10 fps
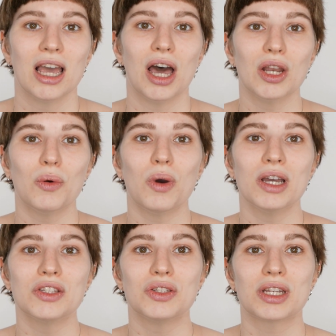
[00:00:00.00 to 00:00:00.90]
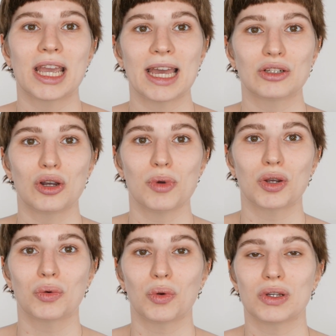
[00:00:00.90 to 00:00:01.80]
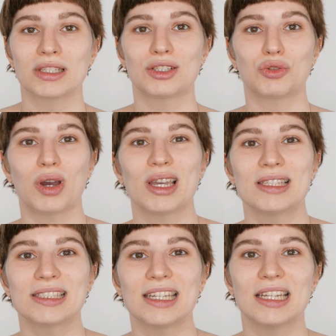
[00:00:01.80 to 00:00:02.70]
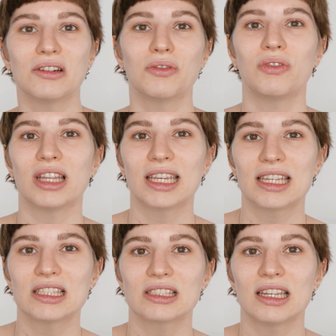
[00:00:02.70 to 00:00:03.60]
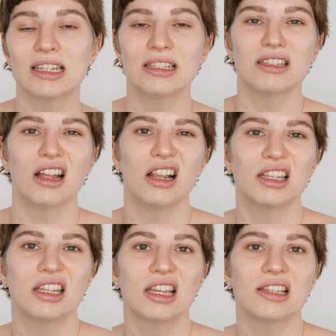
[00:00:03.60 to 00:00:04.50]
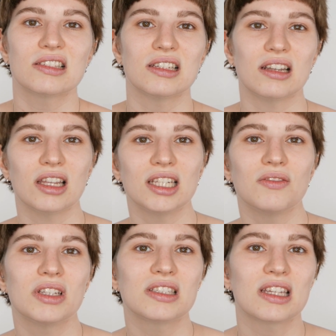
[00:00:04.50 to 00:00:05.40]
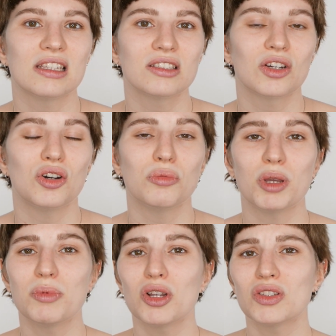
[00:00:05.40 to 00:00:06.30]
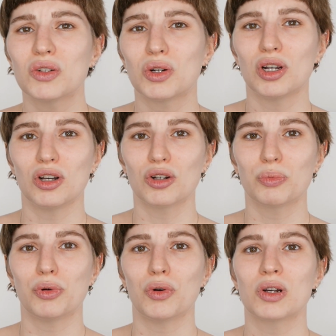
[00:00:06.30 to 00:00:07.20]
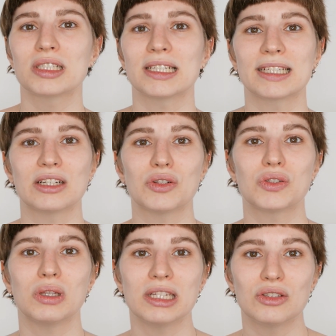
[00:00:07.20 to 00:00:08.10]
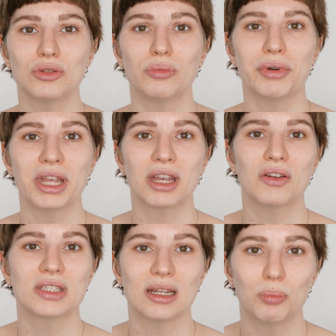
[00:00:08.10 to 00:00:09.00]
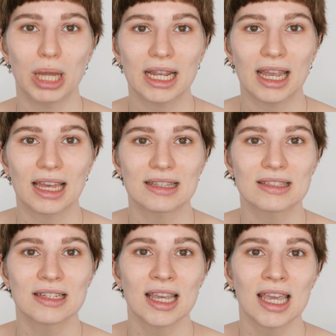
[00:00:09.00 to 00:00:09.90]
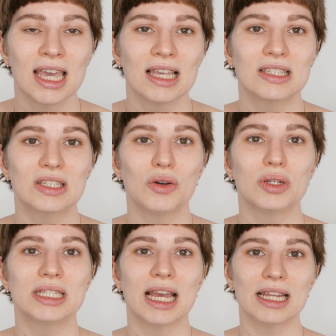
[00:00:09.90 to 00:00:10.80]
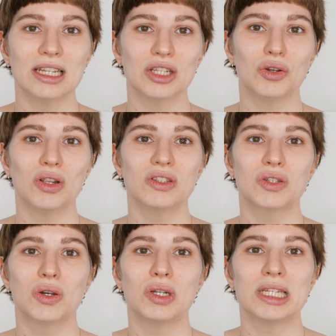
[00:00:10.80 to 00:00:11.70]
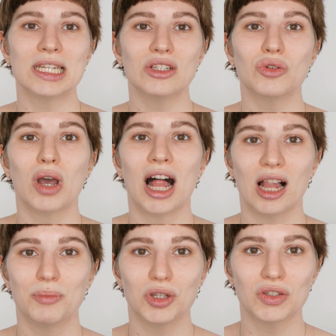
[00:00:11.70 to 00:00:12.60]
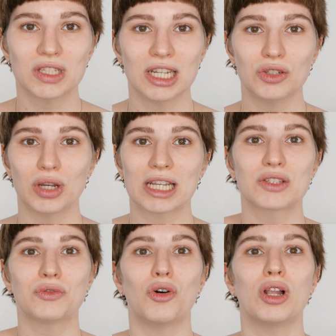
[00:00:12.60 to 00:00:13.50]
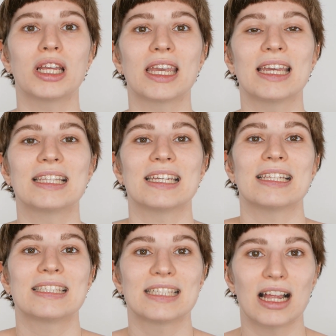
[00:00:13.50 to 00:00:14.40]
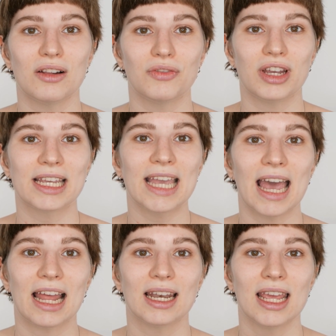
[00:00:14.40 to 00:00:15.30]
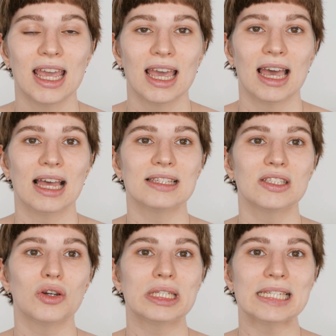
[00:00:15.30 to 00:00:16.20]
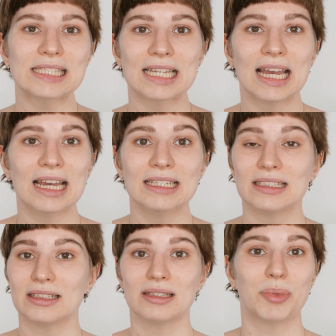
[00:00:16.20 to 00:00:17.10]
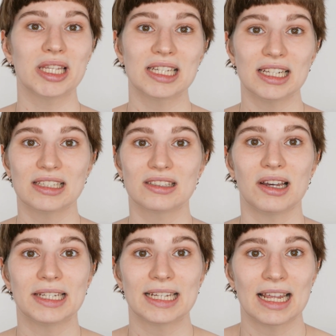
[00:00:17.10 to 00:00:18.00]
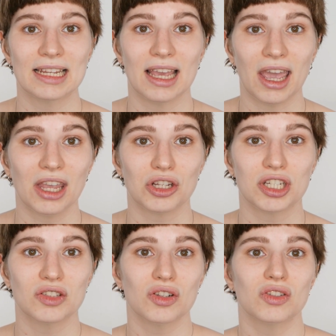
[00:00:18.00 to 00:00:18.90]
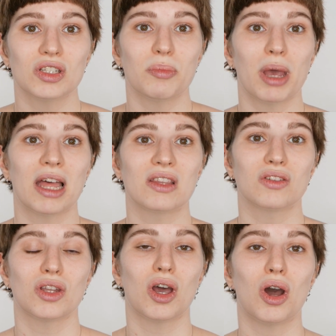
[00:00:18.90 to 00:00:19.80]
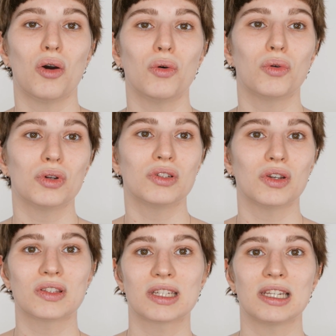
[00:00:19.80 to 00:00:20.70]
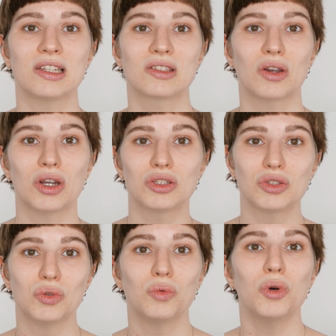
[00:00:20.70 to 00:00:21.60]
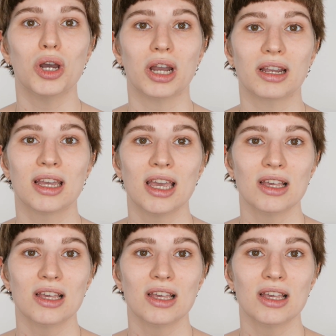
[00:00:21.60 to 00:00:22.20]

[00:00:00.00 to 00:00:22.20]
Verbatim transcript: Otherwise, you can come across dry skin, flaky skin, dullness, an uneven skin tone, maybe also clogged pores that can also lead to breakouts and blackheads. So then you also need to help your skin to exfoliate itself again. And so this can basically start at any age. This also depends on how good your skin is going to work.